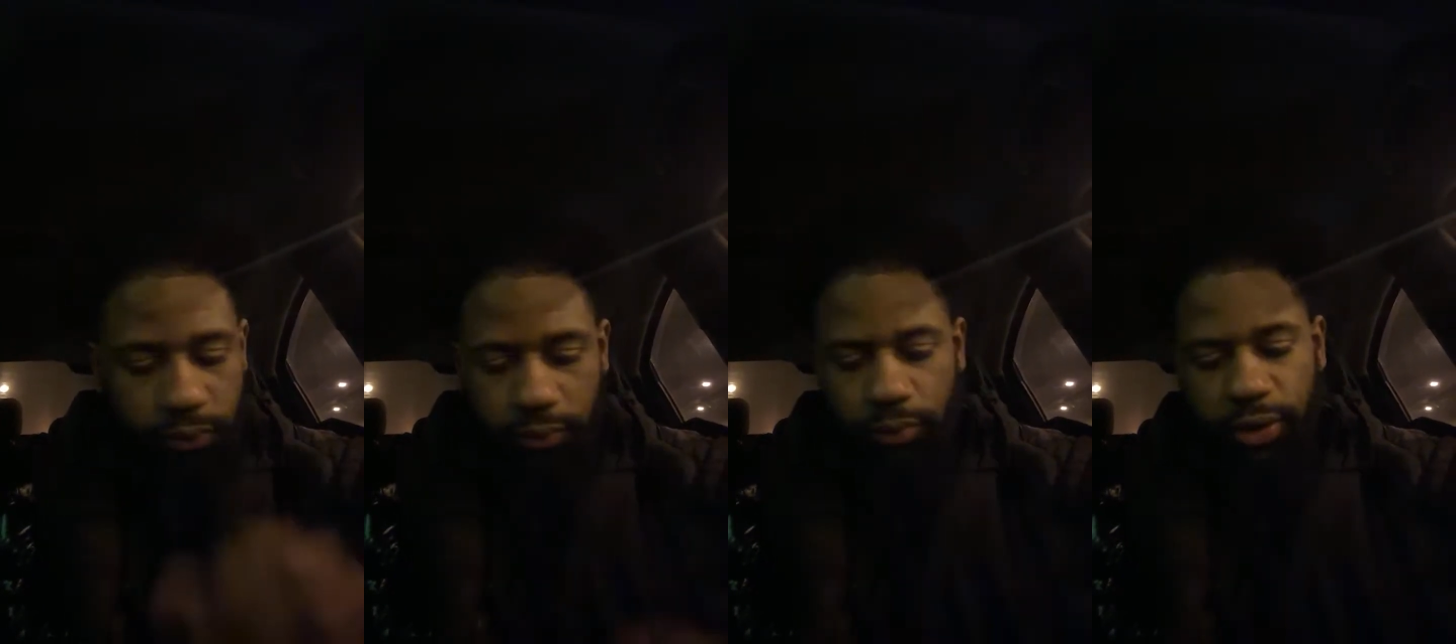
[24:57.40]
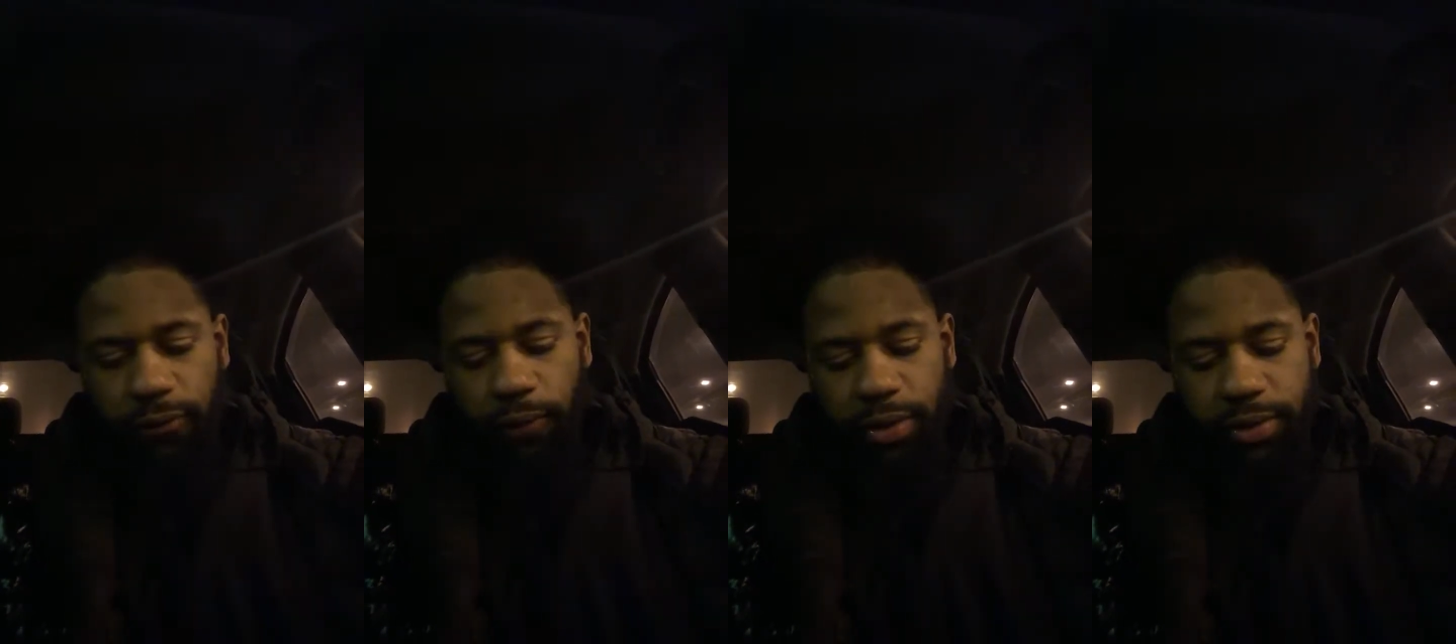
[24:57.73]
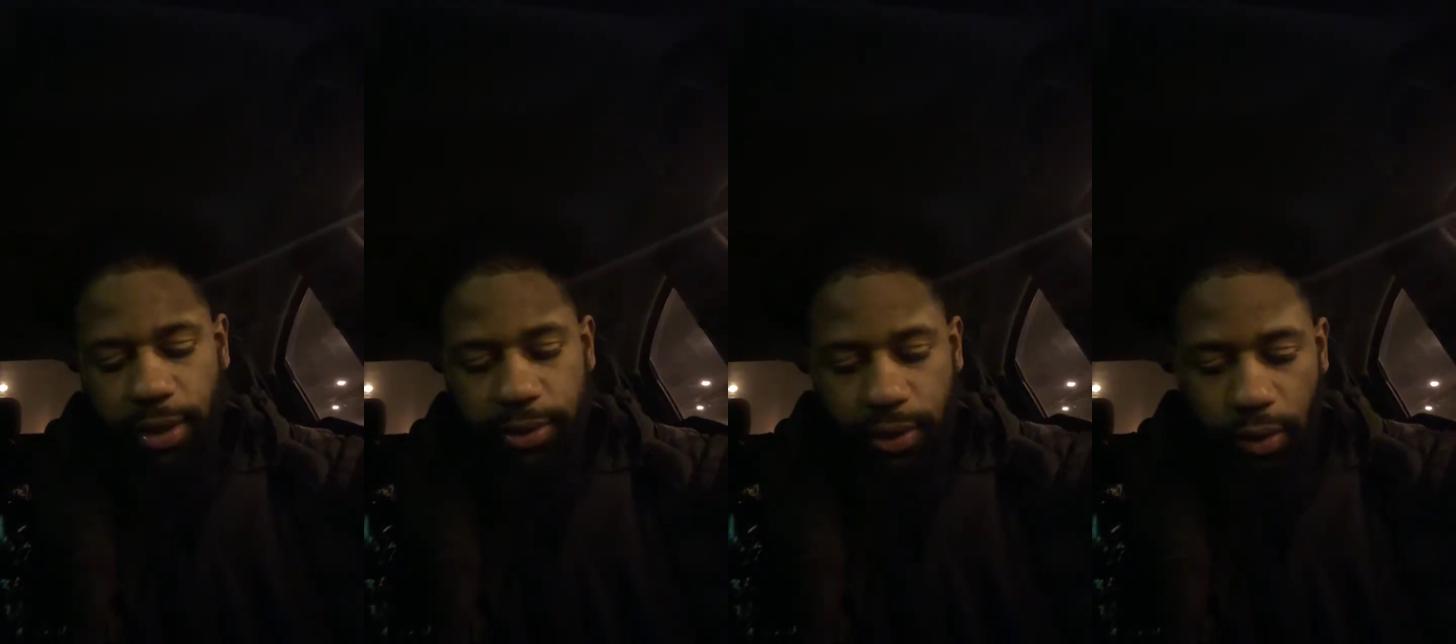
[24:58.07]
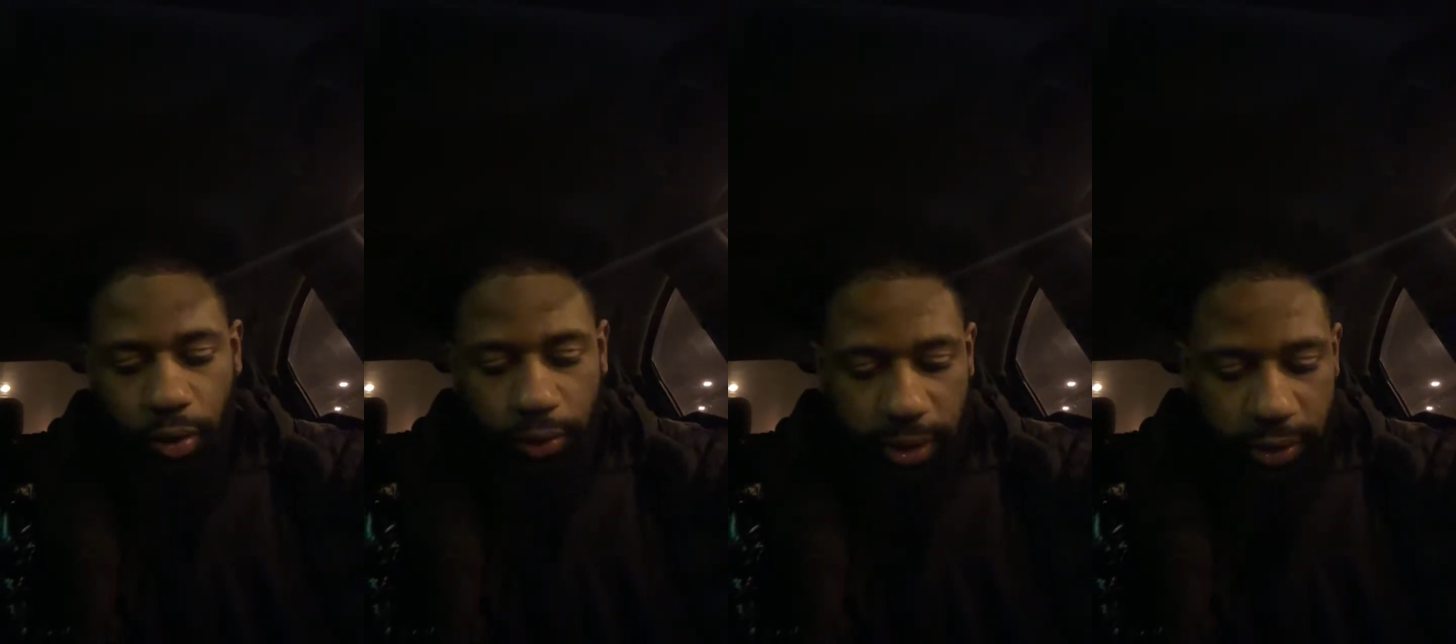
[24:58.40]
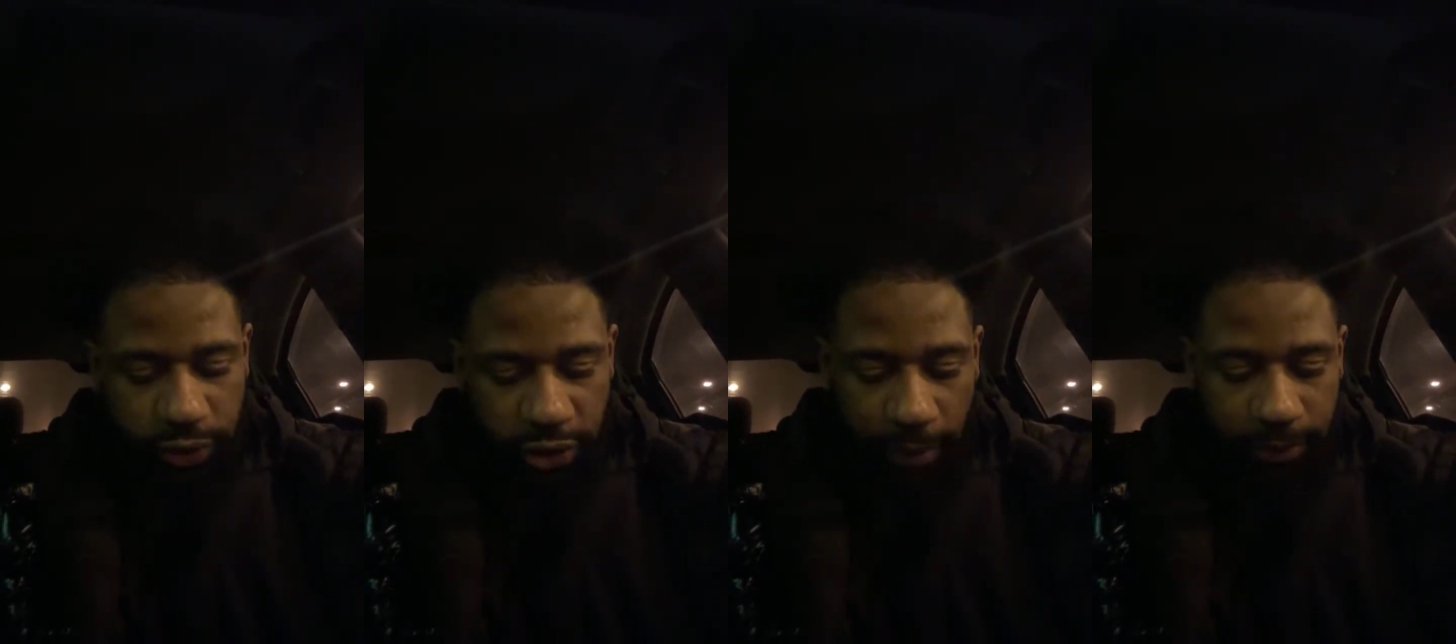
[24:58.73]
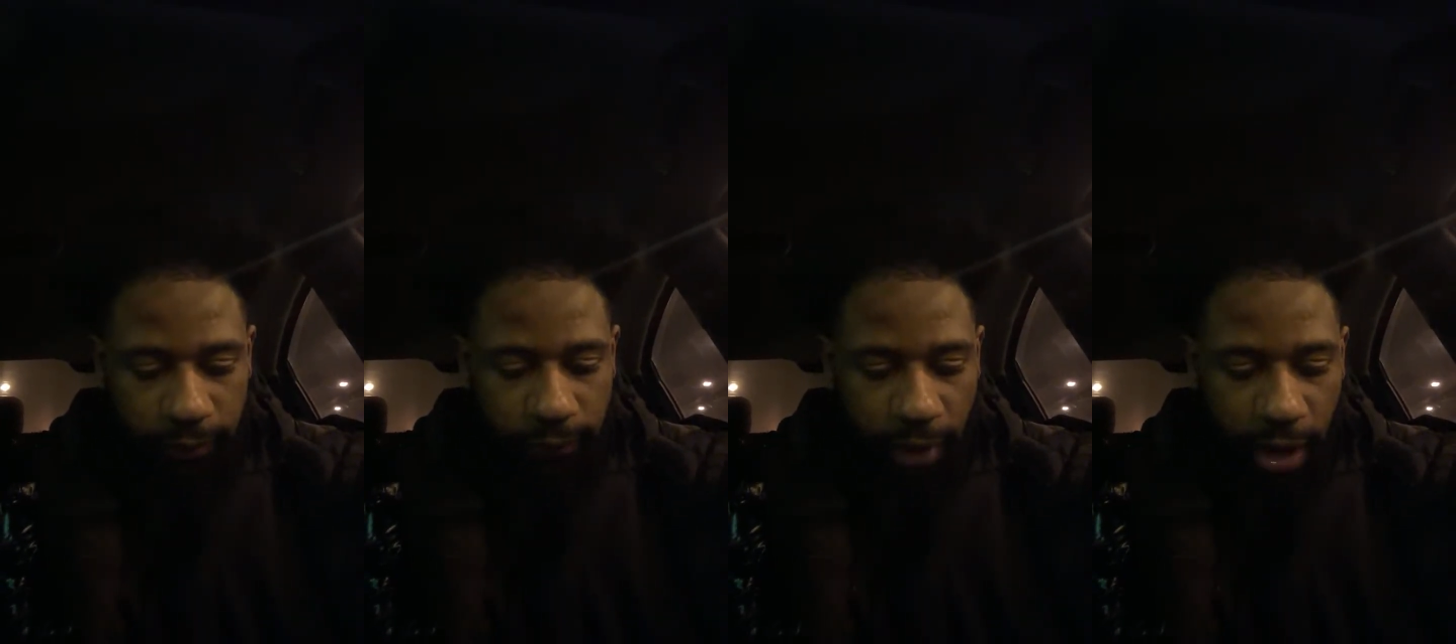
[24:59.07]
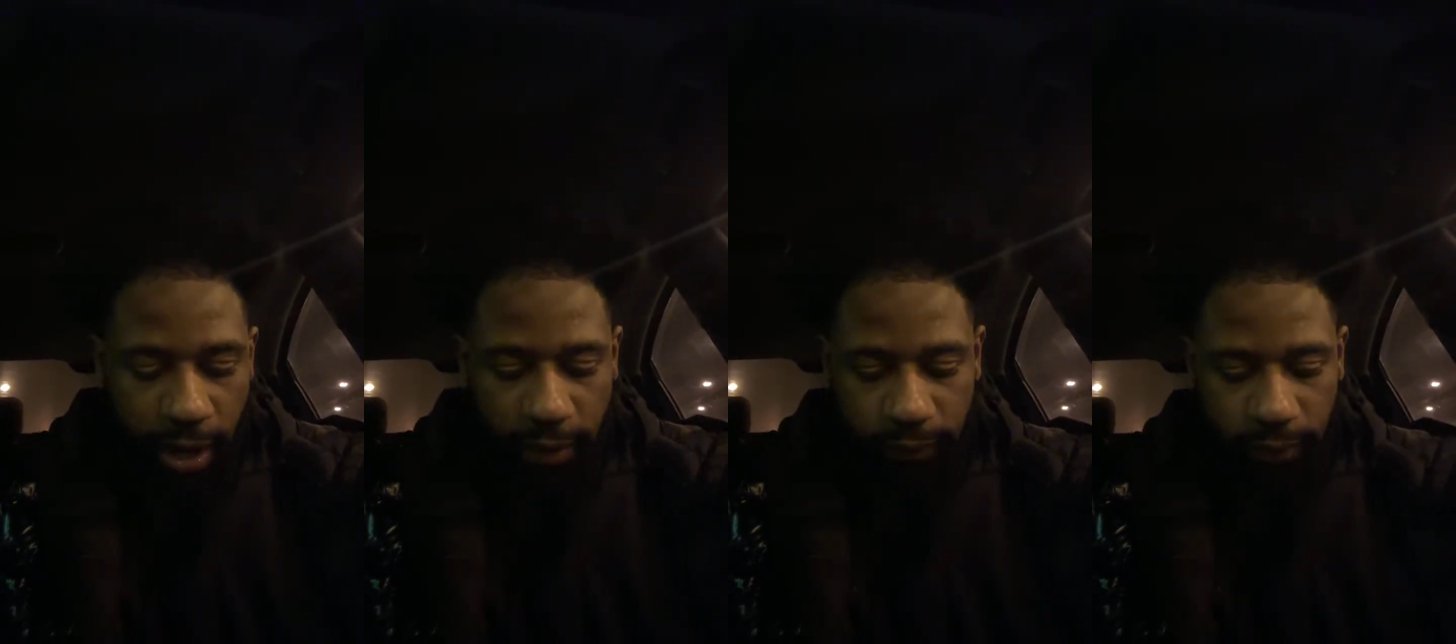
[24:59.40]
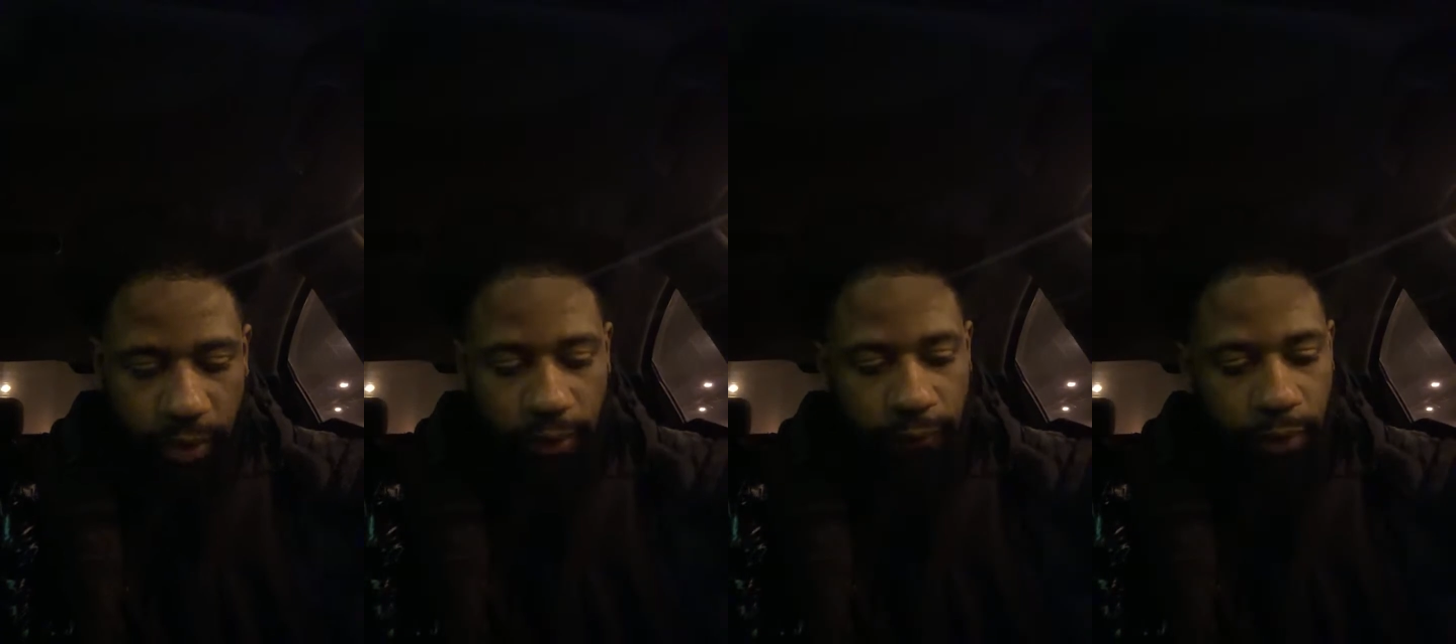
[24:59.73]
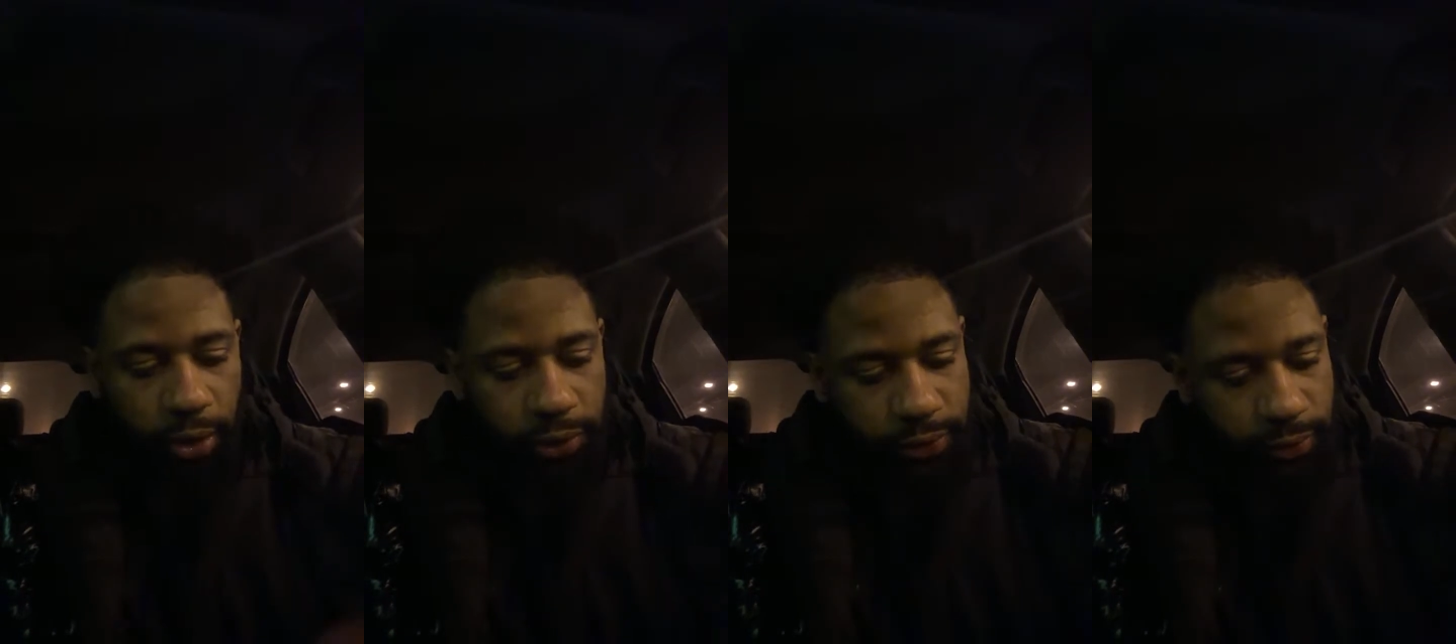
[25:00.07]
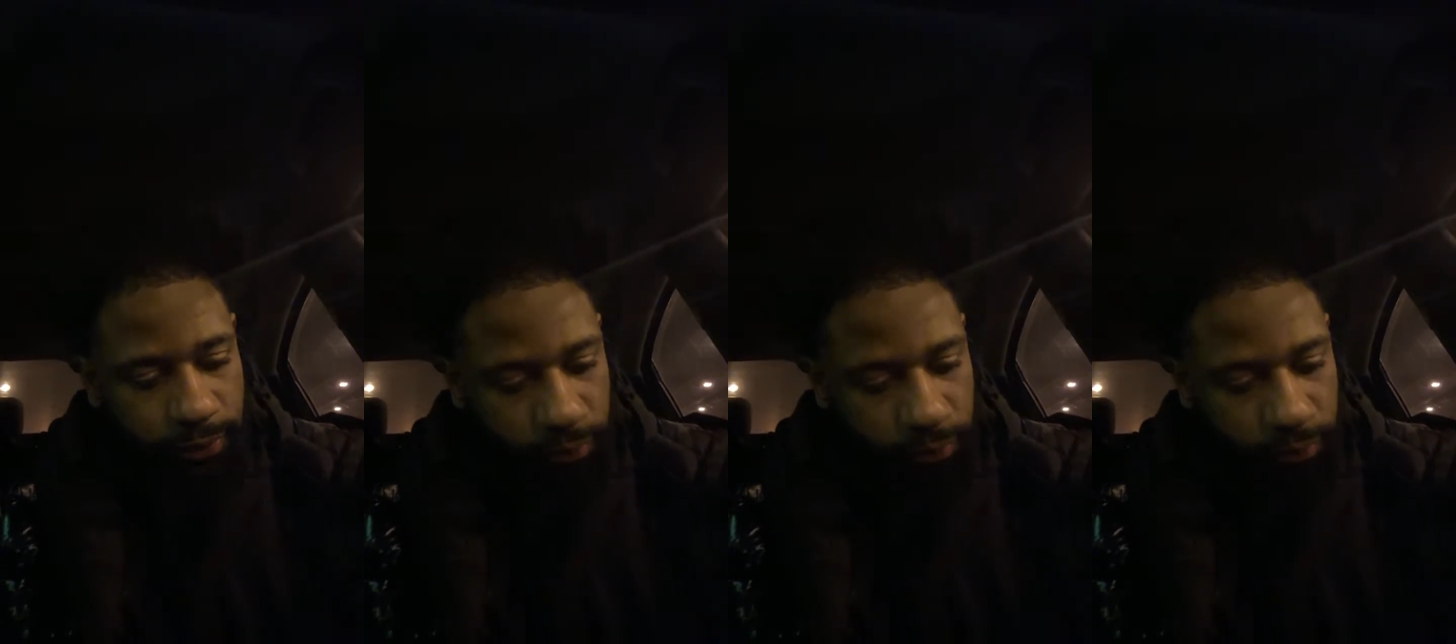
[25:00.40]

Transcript: This 1 Thessalonians chapter 5 and verse